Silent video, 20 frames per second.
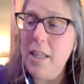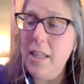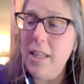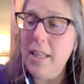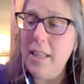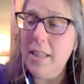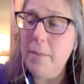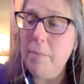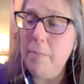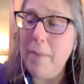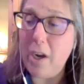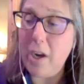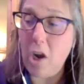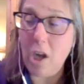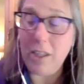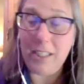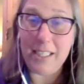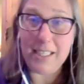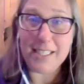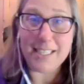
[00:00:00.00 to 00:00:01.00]
my
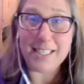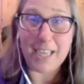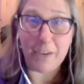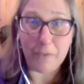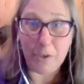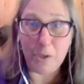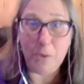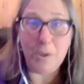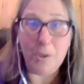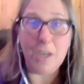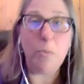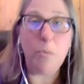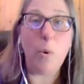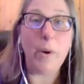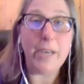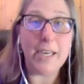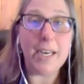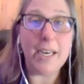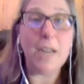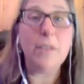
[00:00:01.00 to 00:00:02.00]
colleague this afternoon had
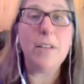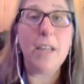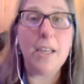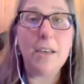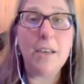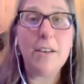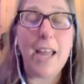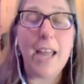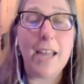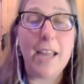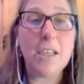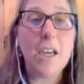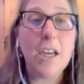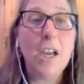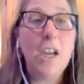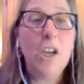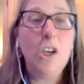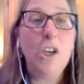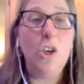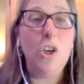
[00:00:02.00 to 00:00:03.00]
pointed out that that
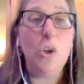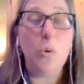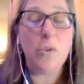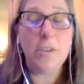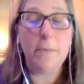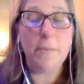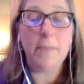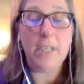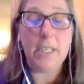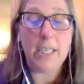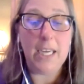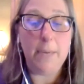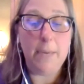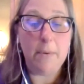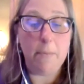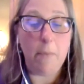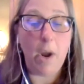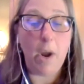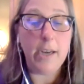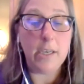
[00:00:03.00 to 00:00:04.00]
you know something to keep
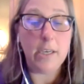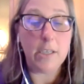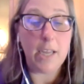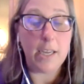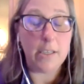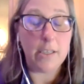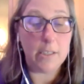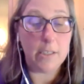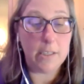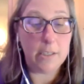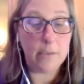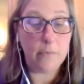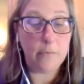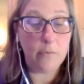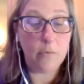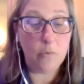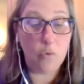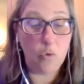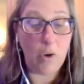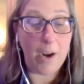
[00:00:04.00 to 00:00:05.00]
in mind is as
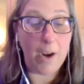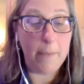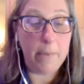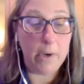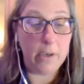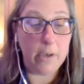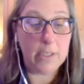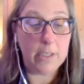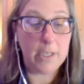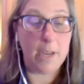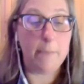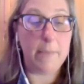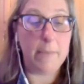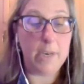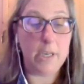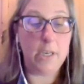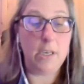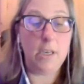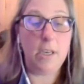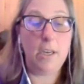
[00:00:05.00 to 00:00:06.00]
grandparents come
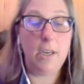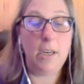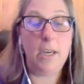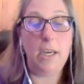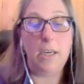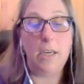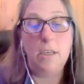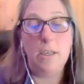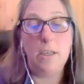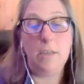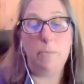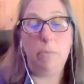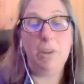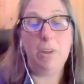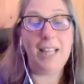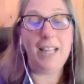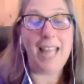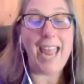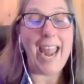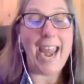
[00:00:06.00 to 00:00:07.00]
in into
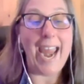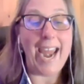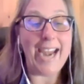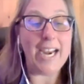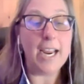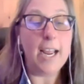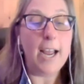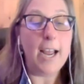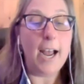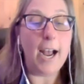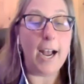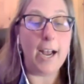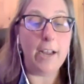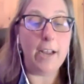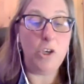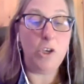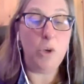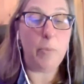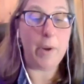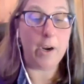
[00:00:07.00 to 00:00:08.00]
play, uh,
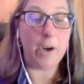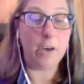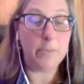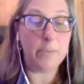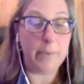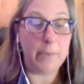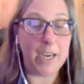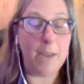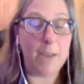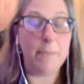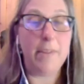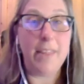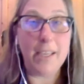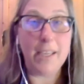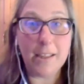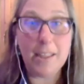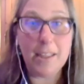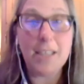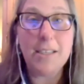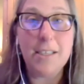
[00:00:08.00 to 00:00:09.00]
new parents may come and
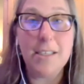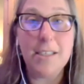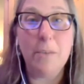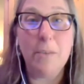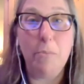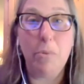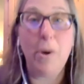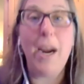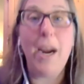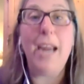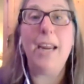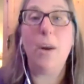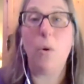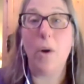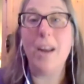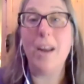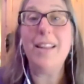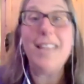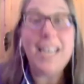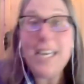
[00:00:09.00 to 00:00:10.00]
think this is a break
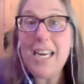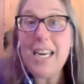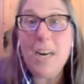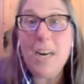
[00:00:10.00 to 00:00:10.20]
or they need